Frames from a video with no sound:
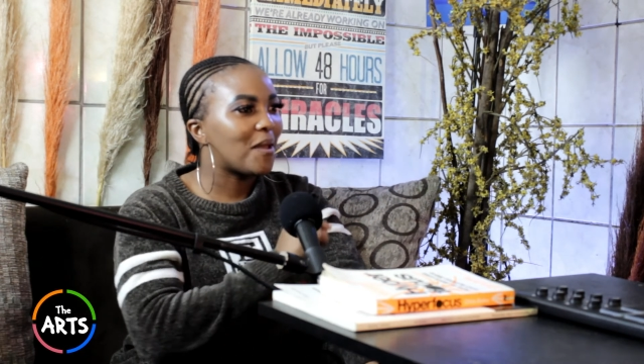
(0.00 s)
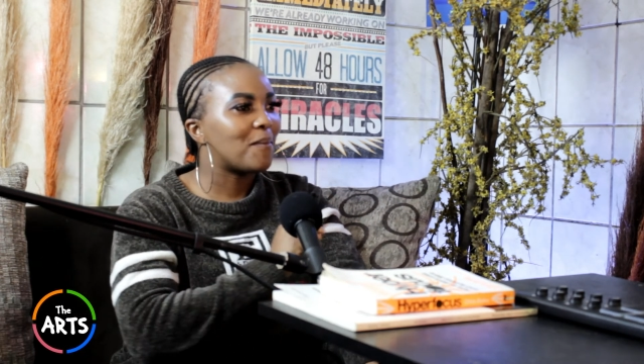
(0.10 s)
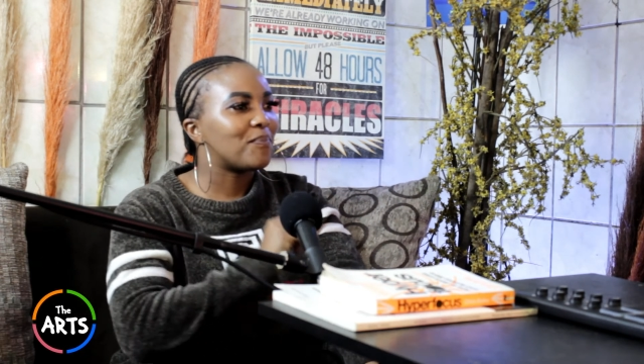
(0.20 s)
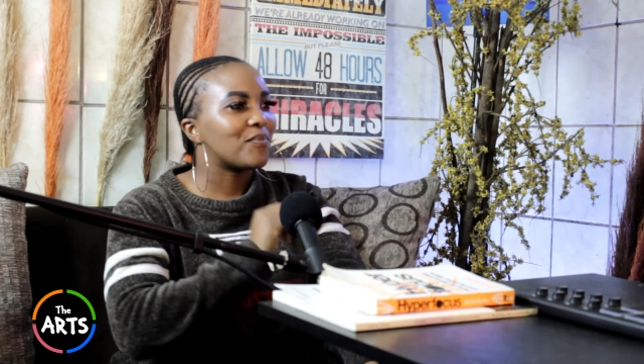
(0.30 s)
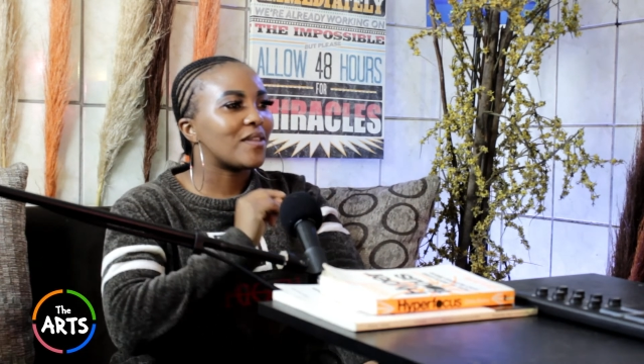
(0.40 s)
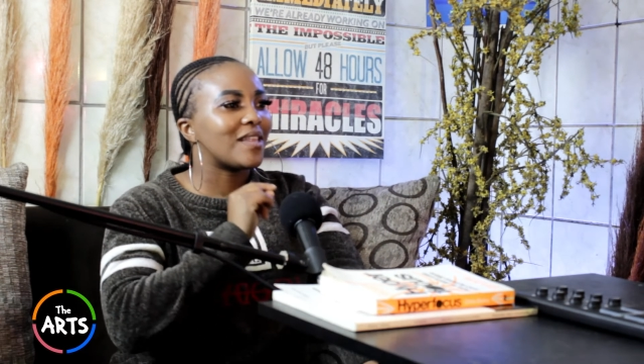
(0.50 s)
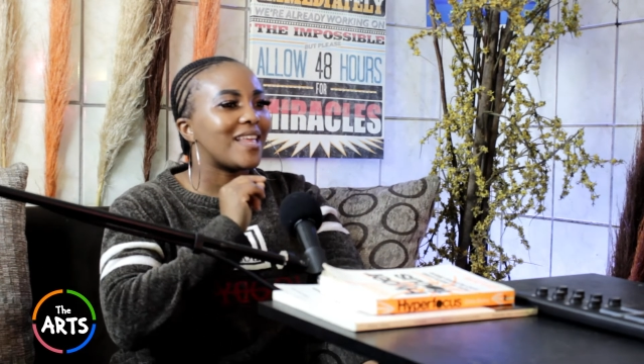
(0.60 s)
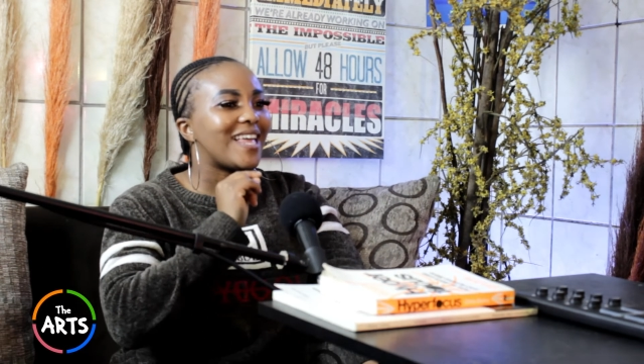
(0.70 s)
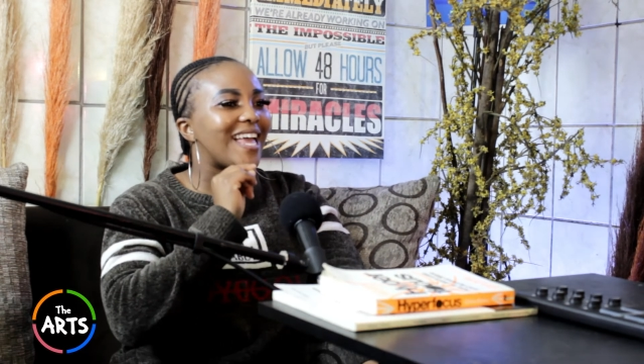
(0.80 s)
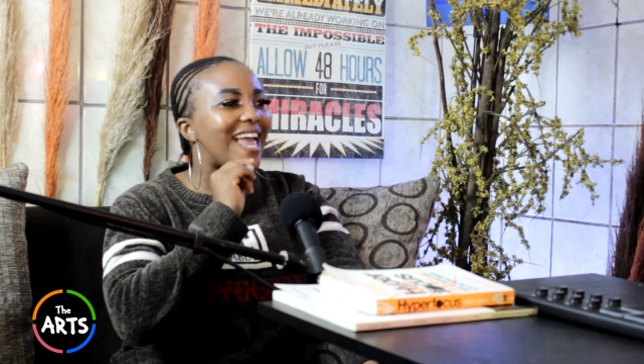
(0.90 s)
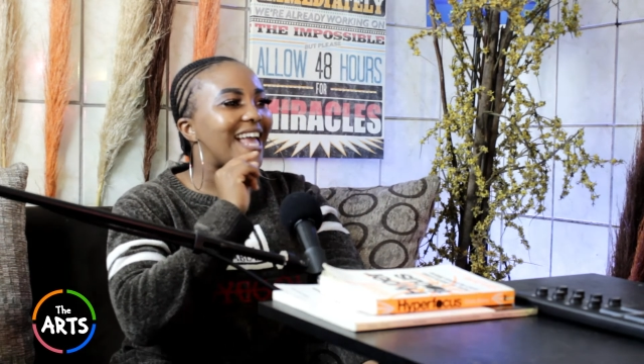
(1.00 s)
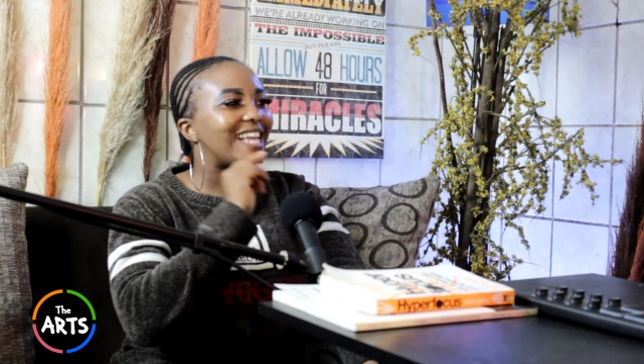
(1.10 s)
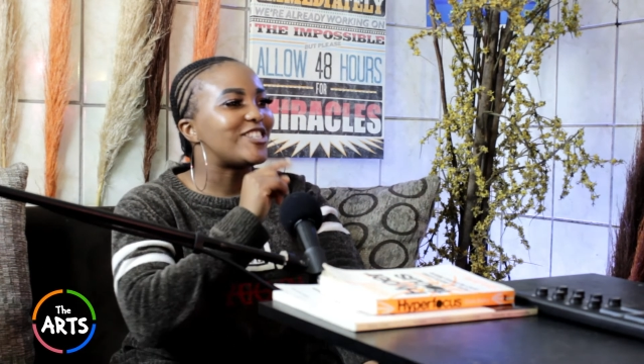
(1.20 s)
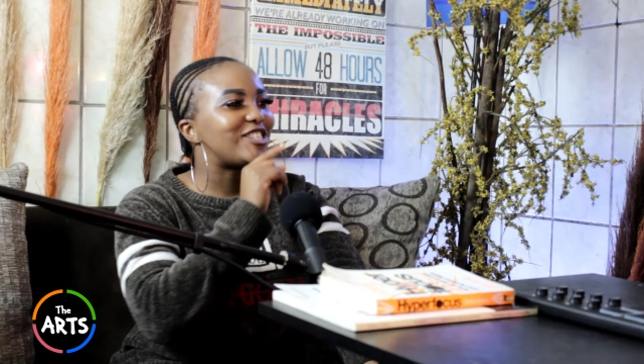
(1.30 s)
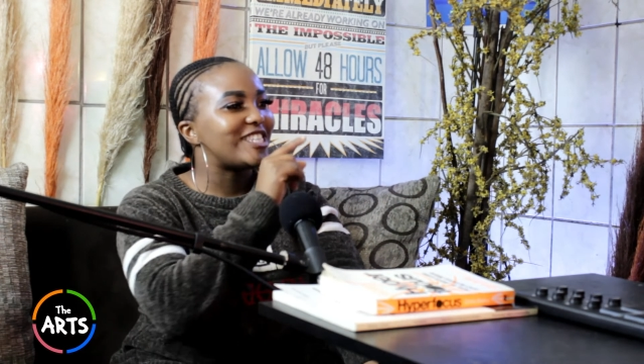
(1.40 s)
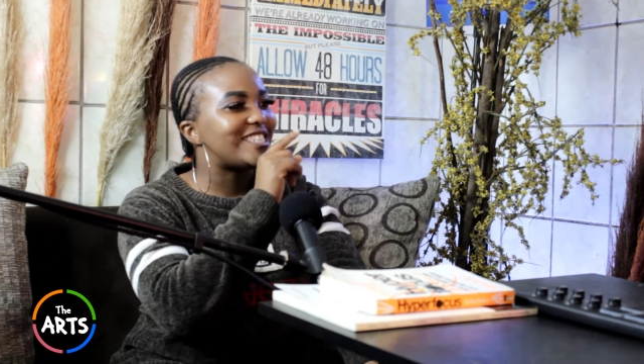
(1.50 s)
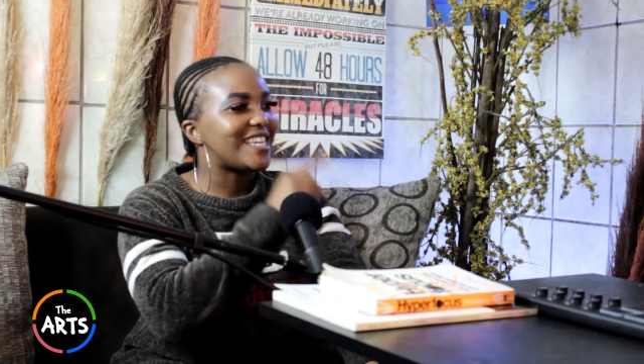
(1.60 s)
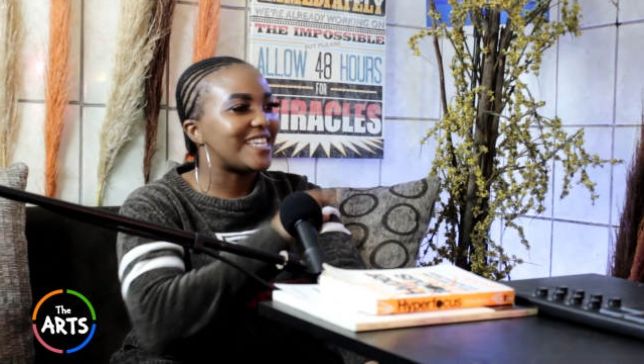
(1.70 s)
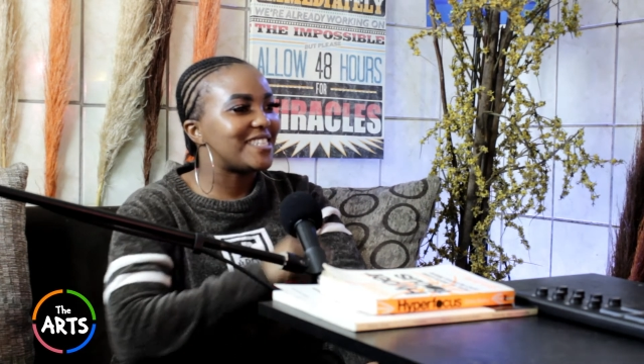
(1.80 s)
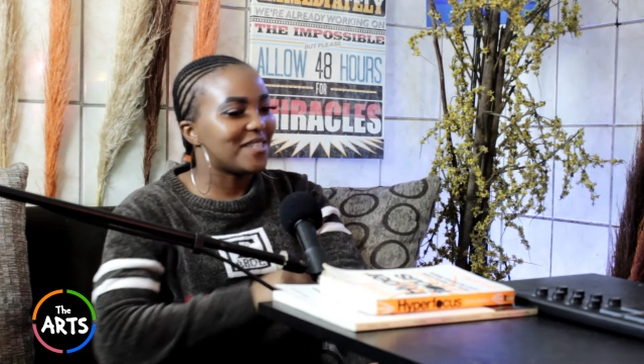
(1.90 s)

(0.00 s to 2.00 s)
And she said,